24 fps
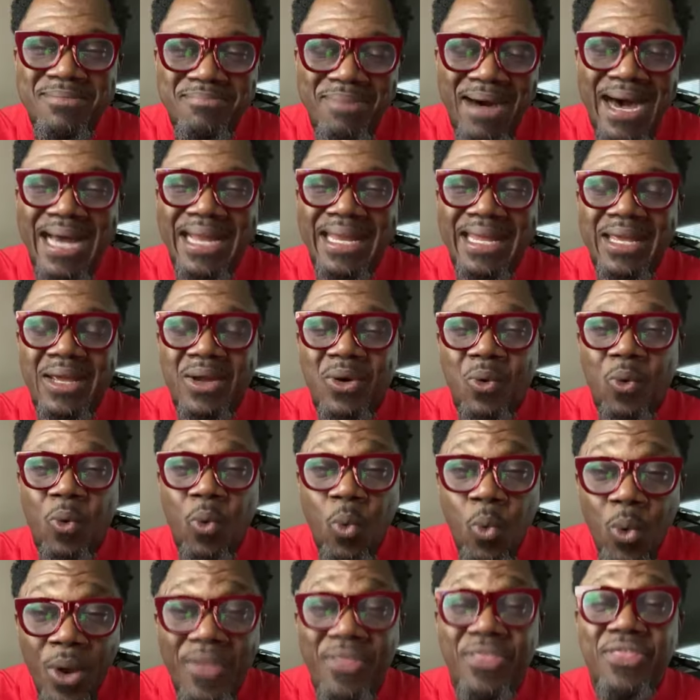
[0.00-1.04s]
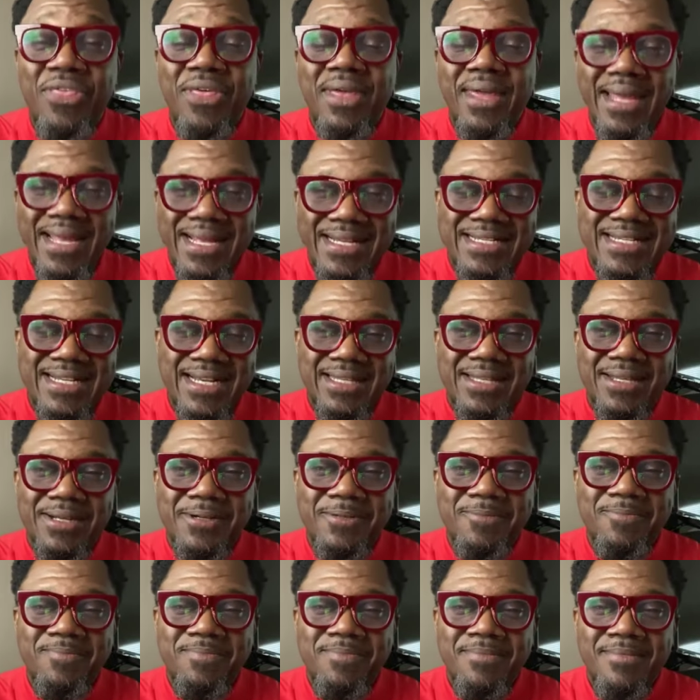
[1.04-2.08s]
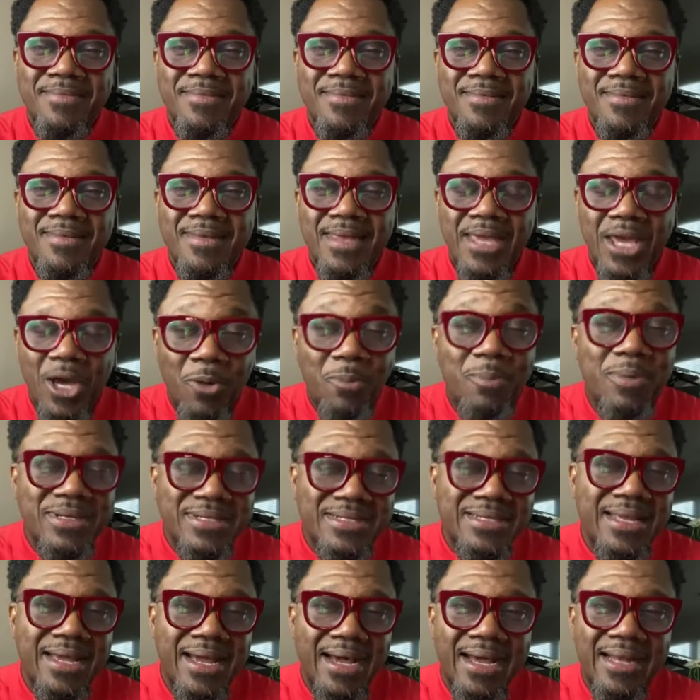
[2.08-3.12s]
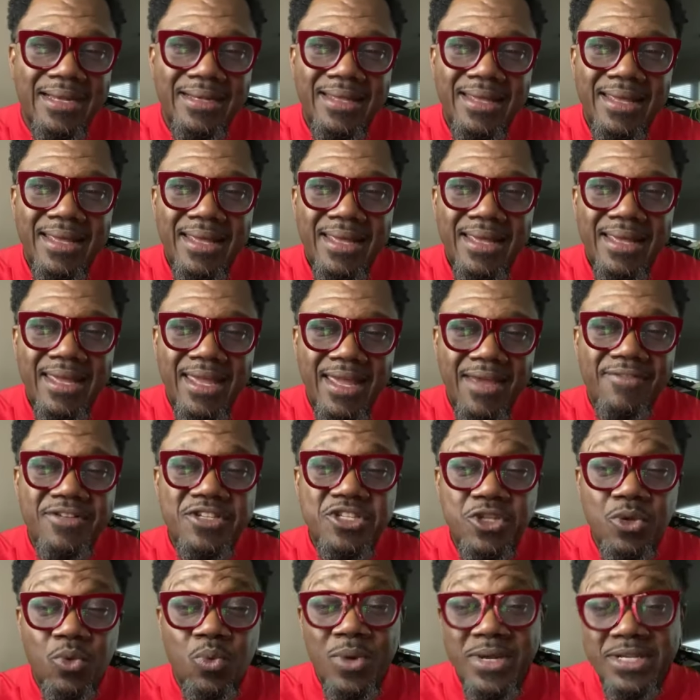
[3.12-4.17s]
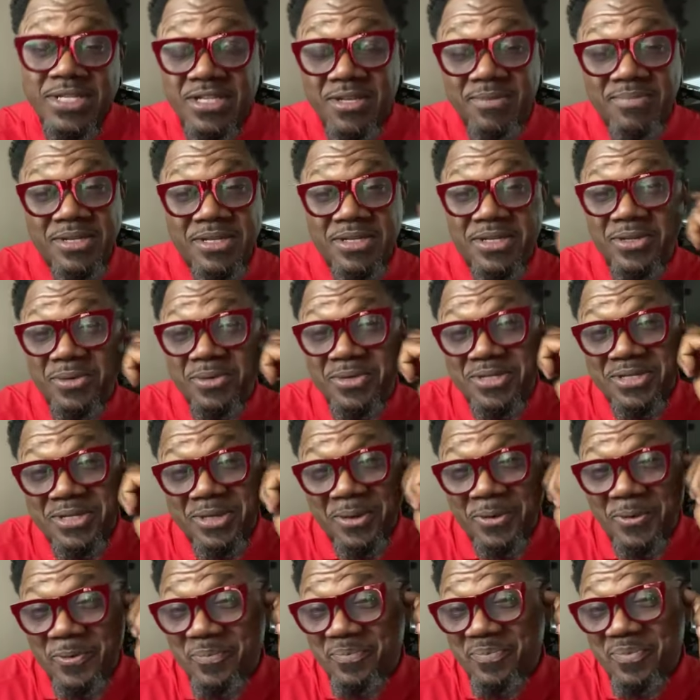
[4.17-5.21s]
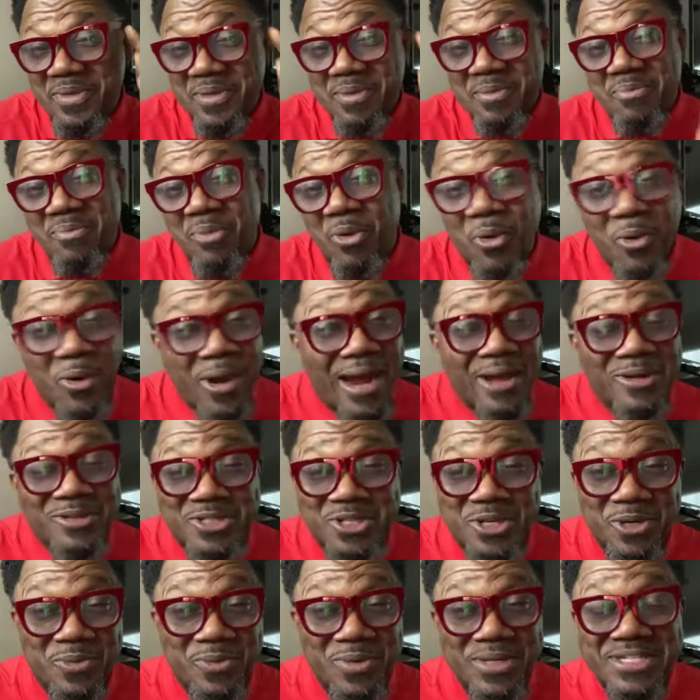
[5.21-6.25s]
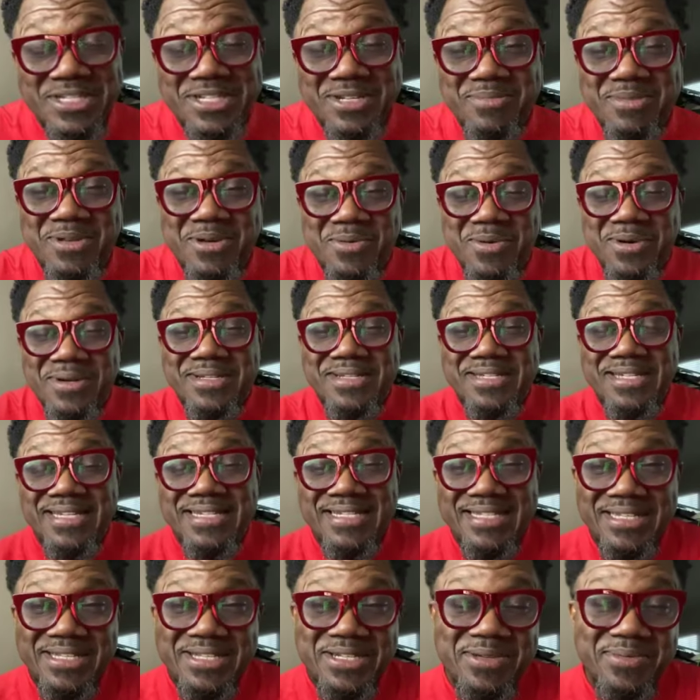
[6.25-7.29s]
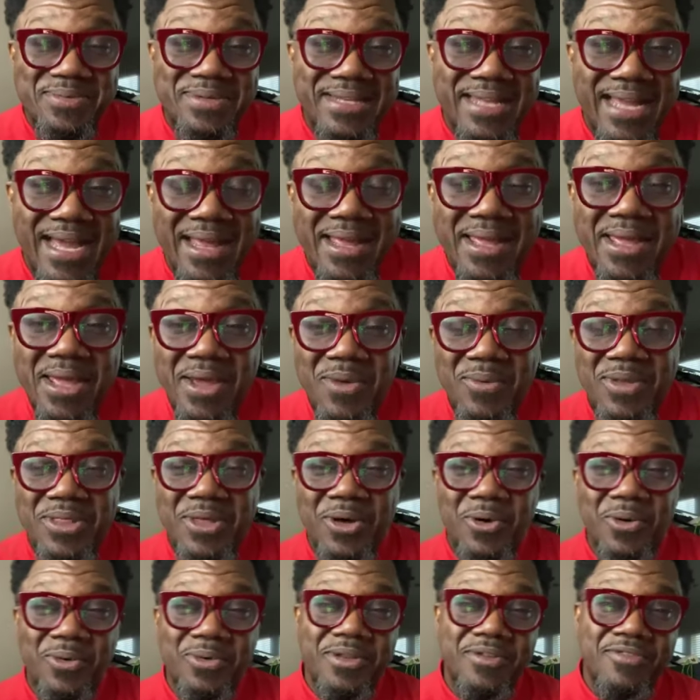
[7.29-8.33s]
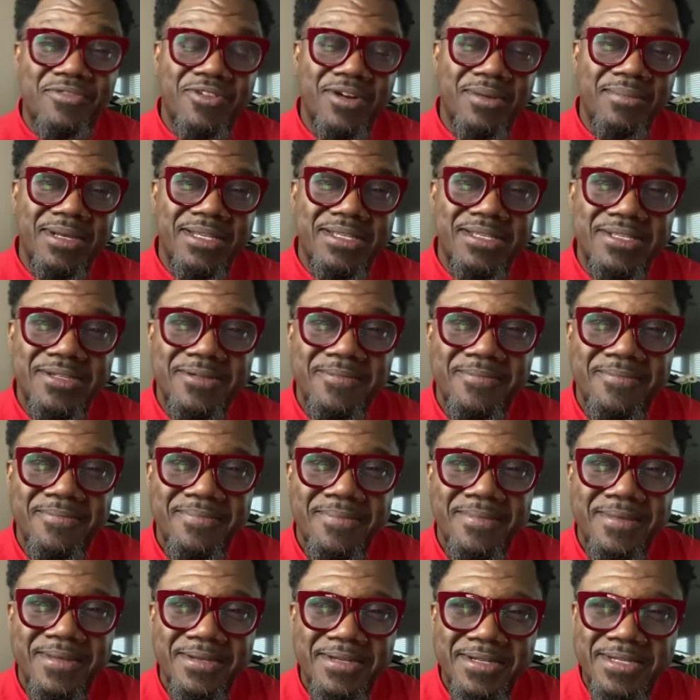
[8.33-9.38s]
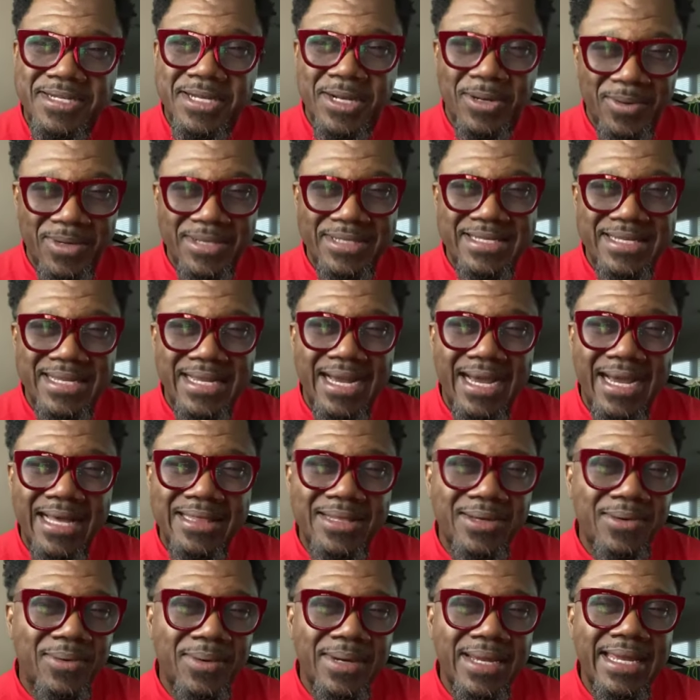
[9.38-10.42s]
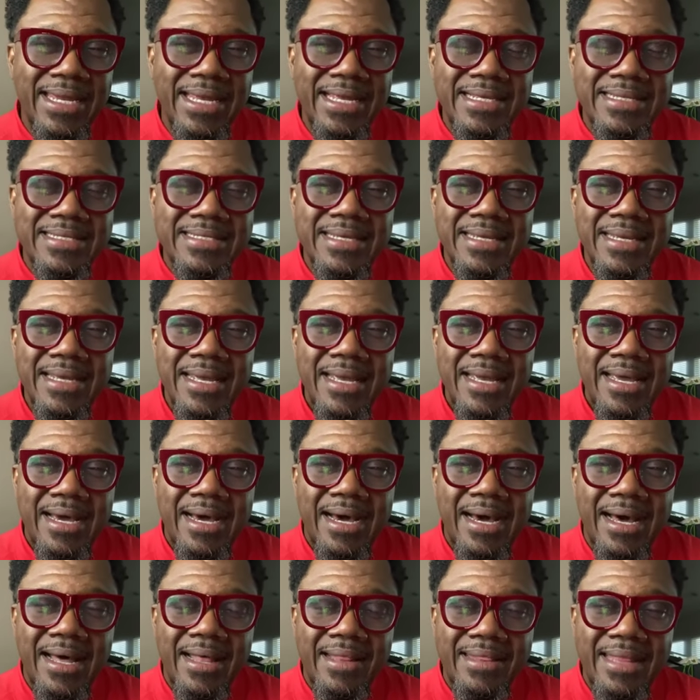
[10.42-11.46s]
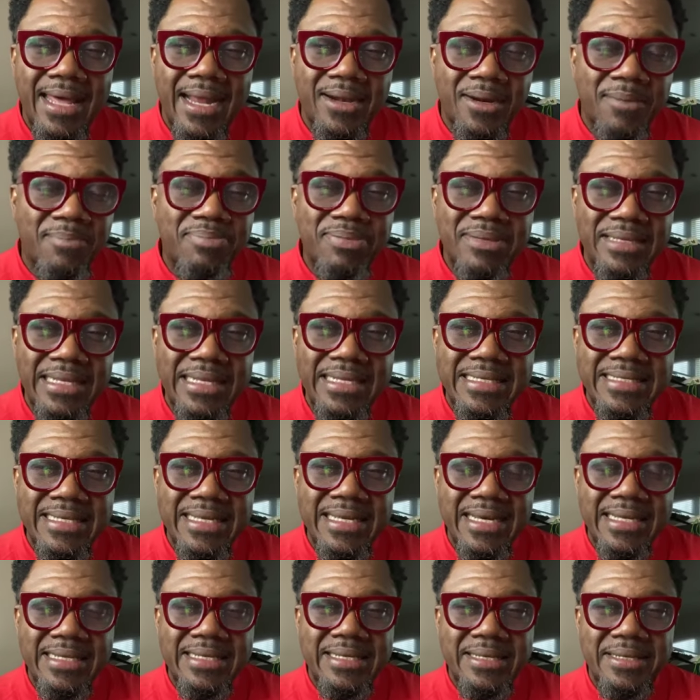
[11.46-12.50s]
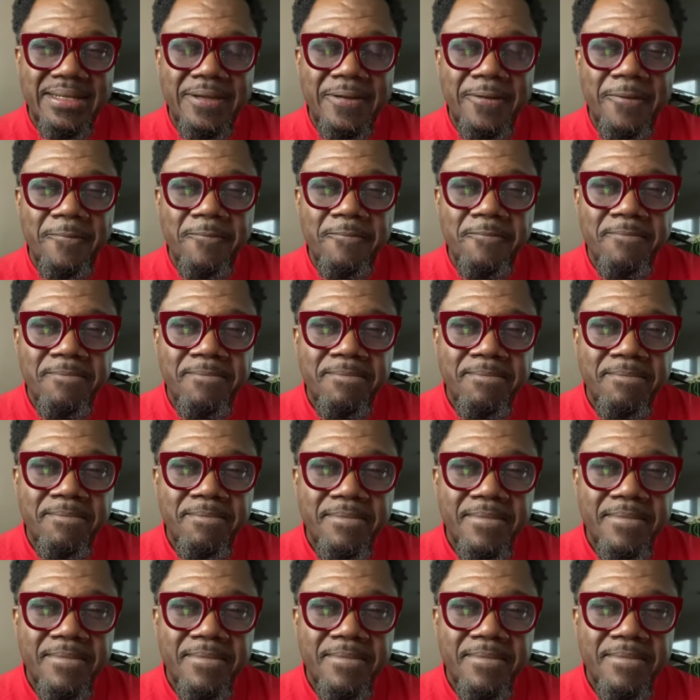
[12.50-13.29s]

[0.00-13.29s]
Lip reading: one body with each other? Help us, God. Give us the wisdom to do so. Pour out your wisdom. Your word says that you would not withhold it from us. Show us, God, the ways that are pleasing unto you.